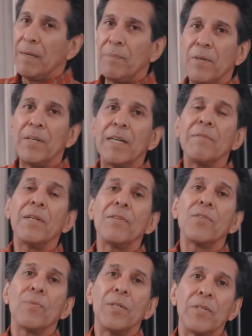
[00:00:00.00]
up there, you have
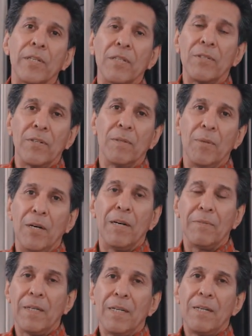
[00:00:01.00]
another switch that can turn them
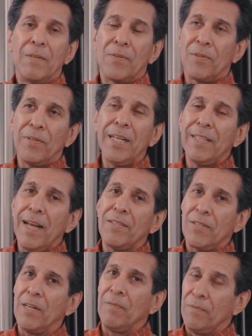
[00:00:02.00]
off. So think
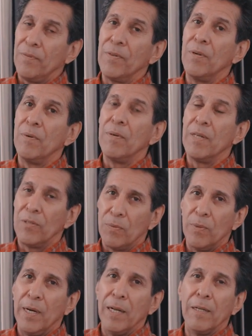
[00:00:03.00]
that stuff through as
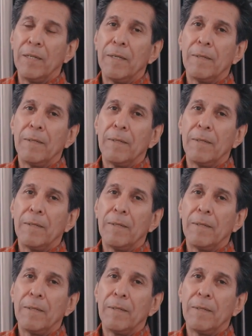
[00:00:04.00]
well.